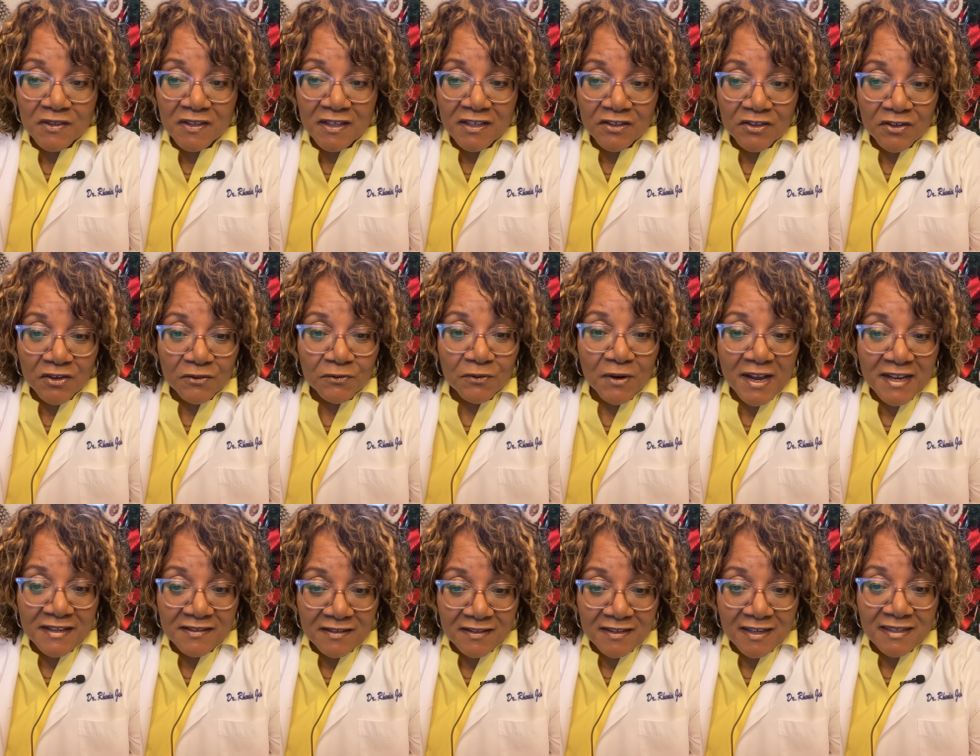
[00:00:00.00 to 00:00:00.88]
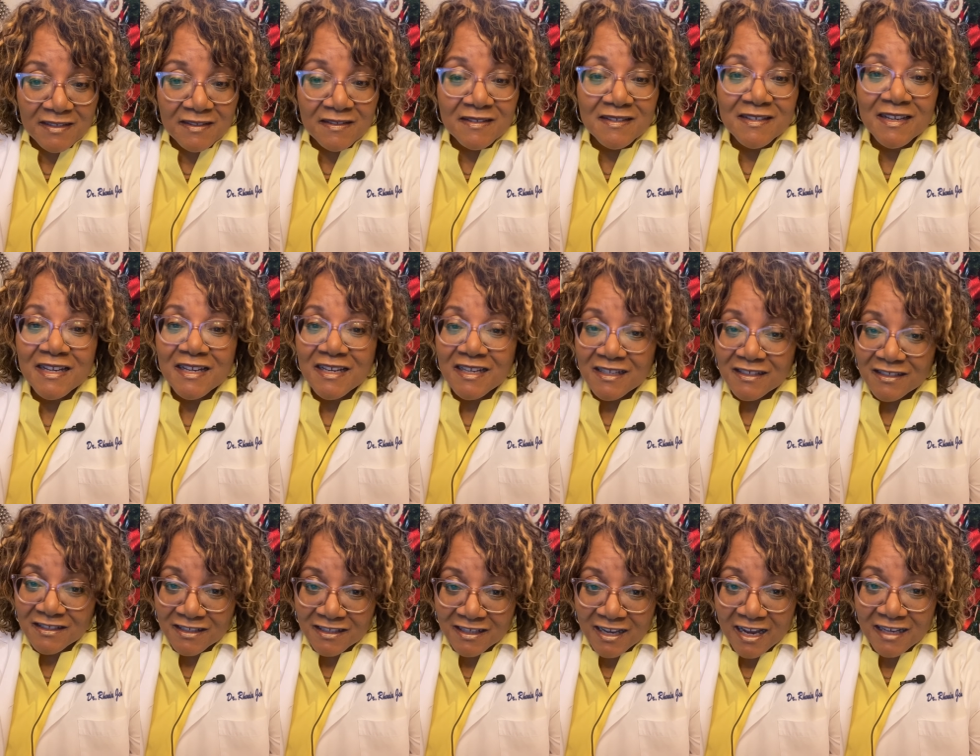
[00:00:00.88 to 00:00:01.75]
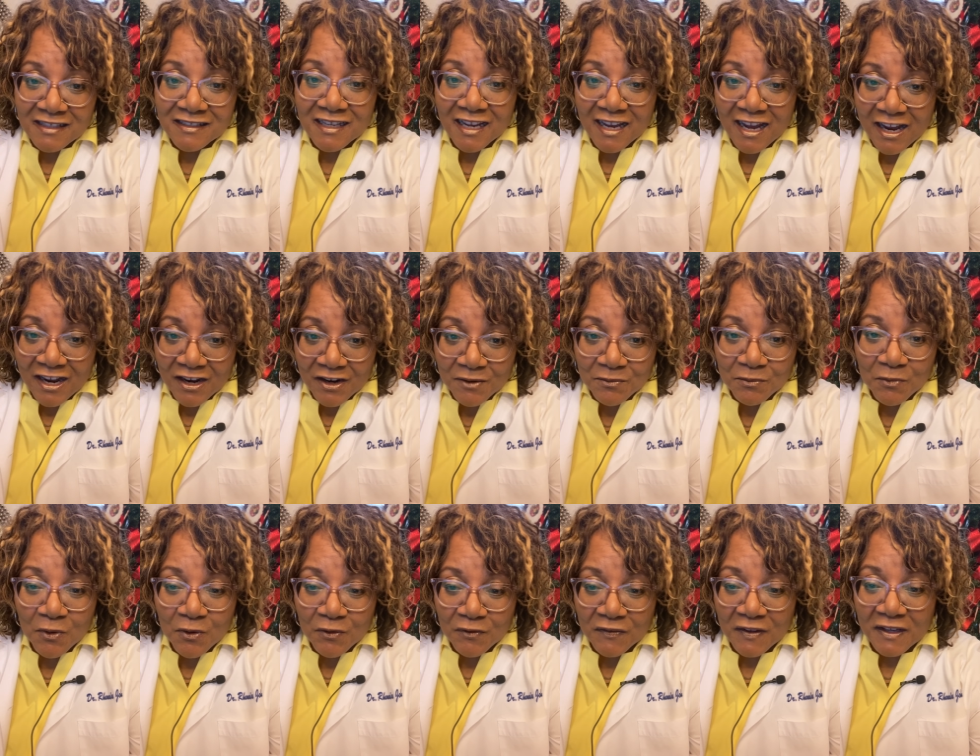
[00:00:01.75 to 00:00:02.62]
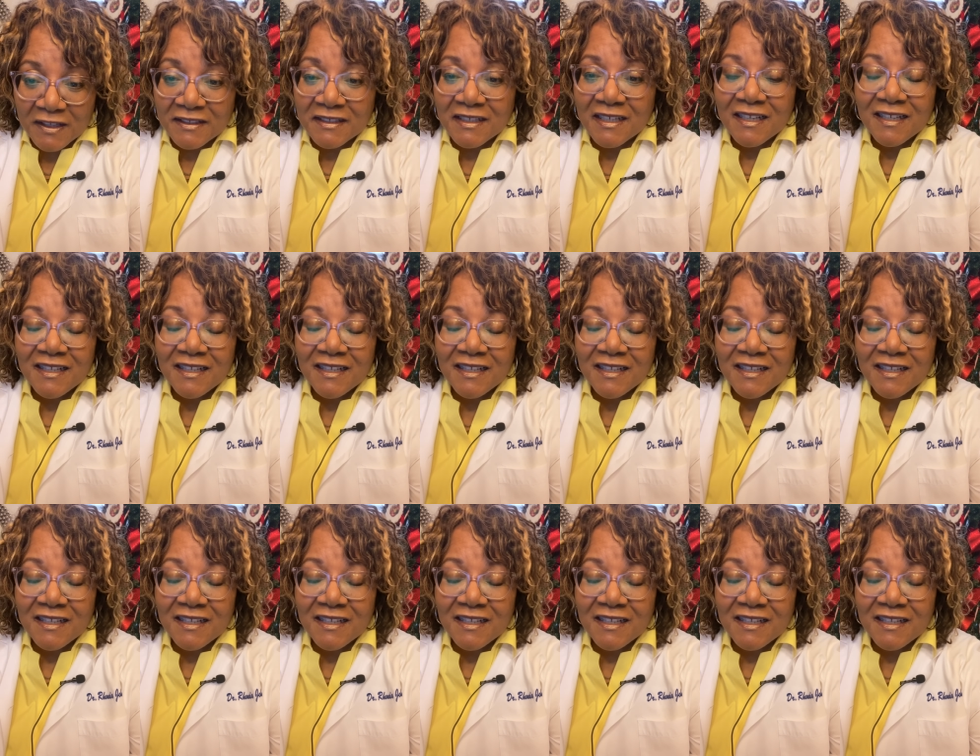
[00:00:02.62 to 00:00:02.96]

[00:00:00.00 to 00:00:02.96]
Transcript: in your residence to get the air moving.